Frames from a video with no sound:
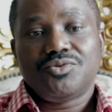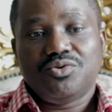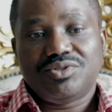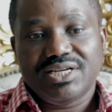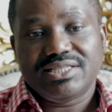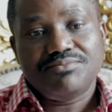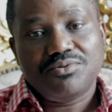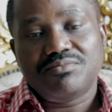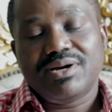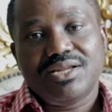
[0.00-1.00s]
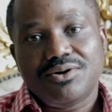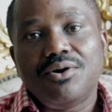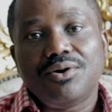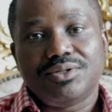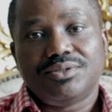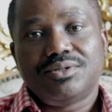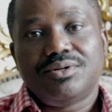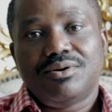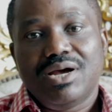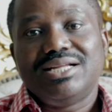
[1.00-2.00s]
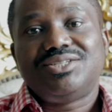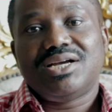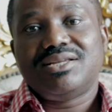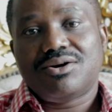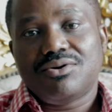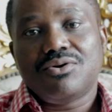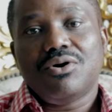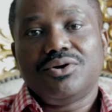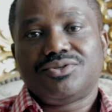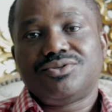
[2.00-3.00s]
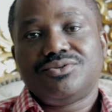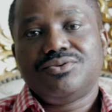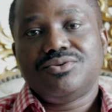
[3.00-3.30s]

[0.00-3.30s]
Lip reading: to take the bull by the horn and charge their own course.